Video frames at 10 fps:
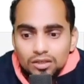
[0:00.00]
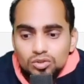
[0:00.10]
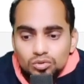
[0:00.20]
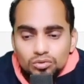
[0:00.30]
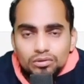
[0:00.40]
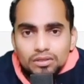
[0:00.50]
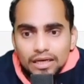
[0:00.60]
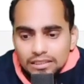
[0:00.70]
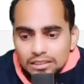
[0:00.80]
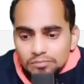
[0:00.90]
So
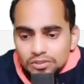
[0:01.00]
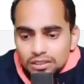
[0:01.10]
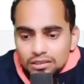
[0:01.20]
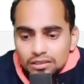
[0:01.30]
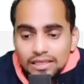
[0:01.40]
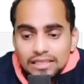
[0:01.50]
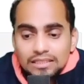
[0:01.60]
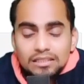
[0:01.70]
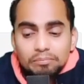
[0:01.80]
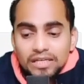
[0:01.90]
exception
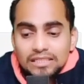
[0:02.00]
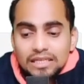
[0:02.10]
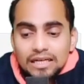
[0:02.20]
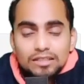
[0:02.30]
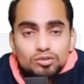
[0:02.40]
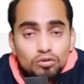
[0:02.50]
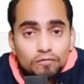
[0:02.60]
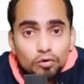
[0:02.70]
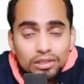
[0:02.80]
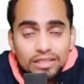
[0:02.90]
is the base class
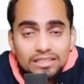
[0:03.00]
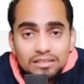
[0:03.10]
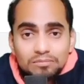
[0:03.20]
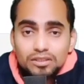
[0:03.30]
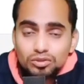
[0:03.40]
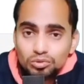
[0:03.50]
of all the exceptions,